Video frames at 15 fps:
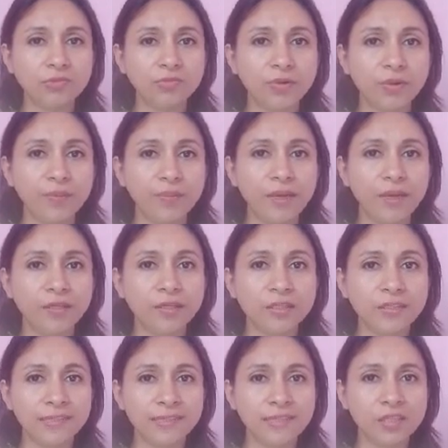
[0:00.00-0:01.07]
remained
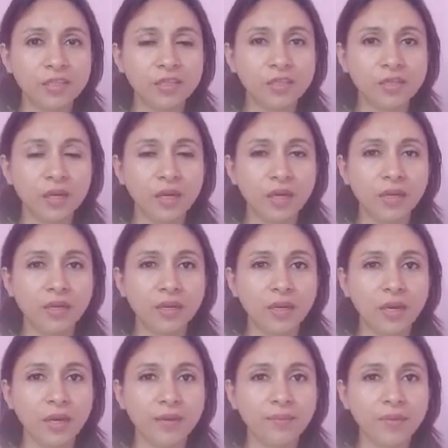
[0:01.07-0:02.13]
consistent, and
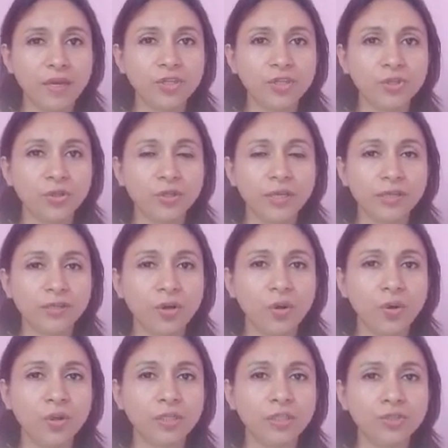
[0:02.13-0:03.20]
I make sure that
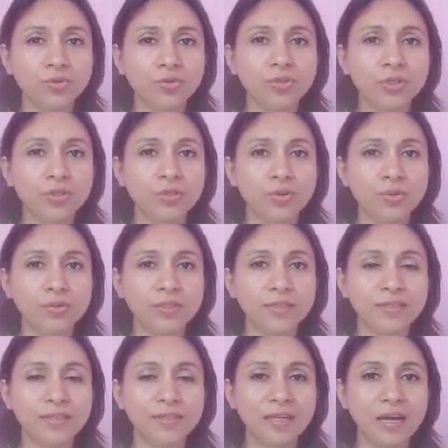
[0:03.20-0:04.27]
all the do's and don'ts
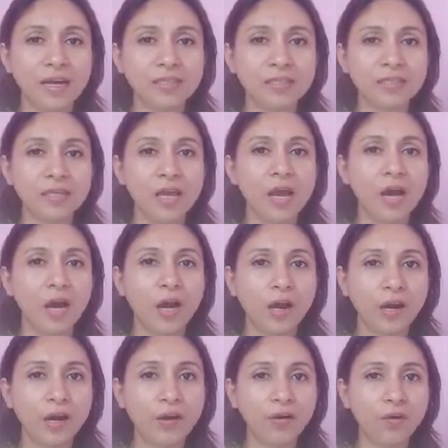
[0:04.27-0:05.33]
in the class
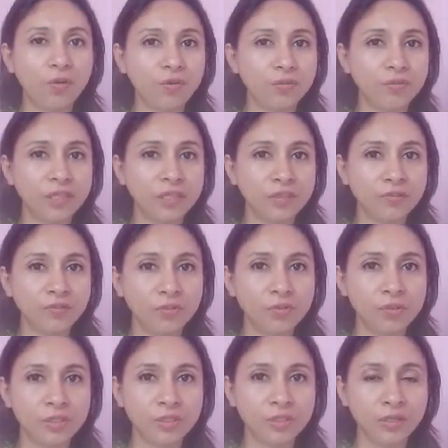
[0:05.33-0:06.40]
are always
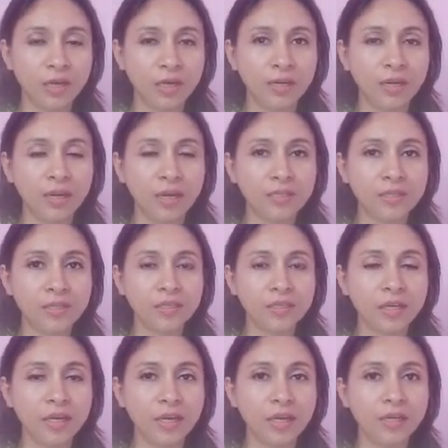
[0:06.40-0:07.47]
focused and highlighted.
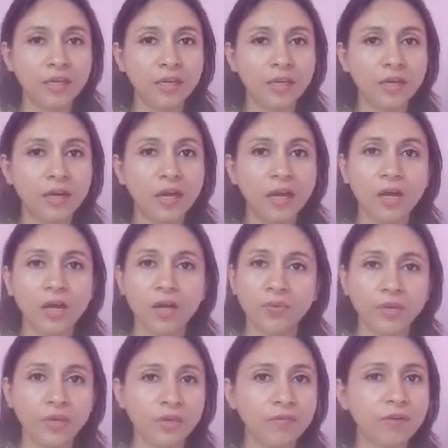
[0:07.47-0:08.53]
And
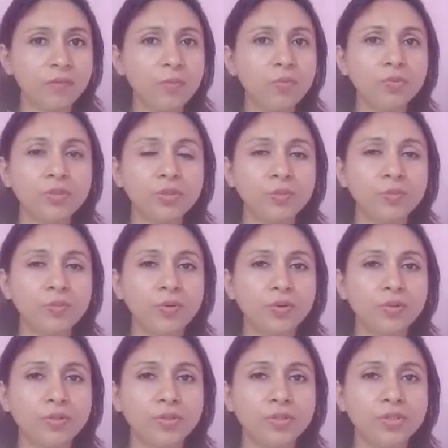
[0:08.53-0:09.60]
we give utmost
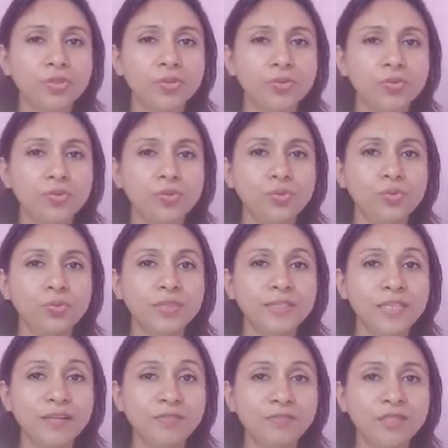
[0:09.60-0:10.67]
importance to
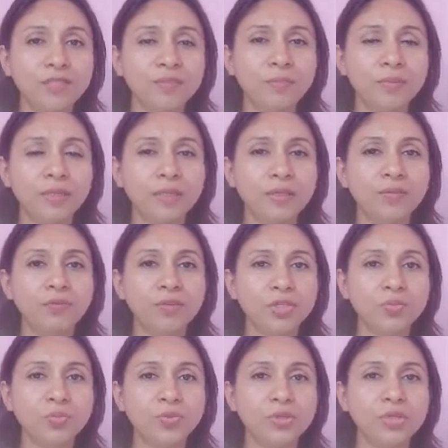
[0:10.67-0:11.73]
self discipline,
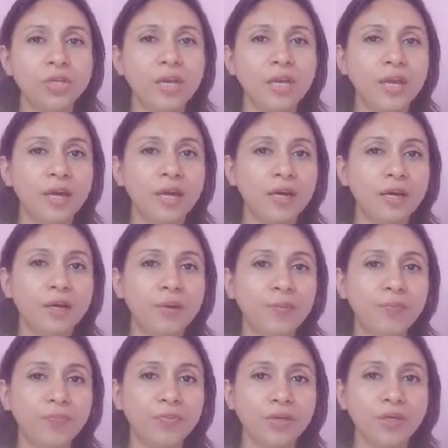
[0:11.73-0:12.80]
which would,
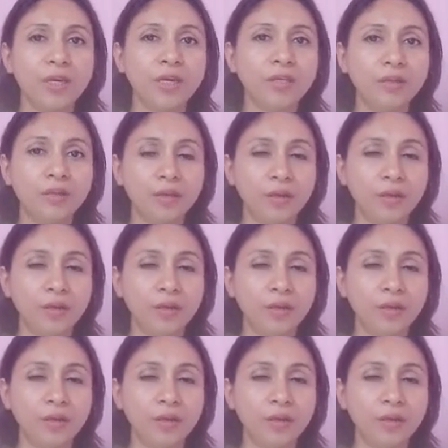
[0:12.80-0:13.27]
again,